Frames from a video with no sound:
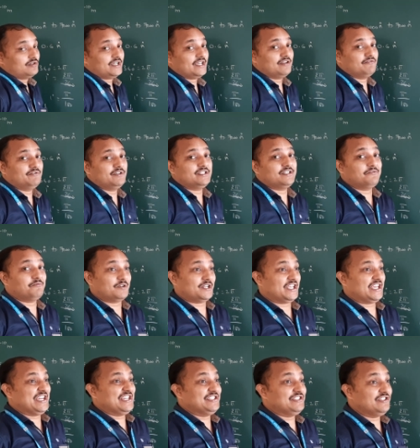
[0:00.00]
So can we say
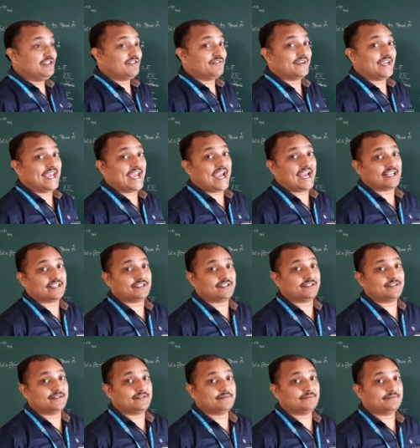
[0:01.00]
1 kg of
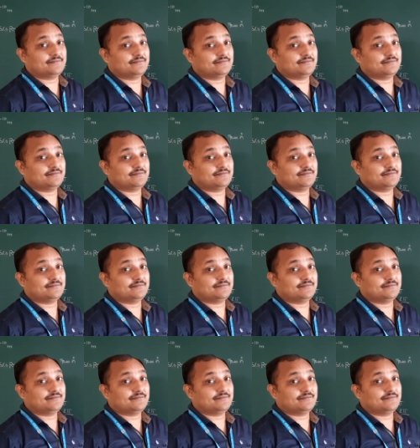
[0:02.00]
gas?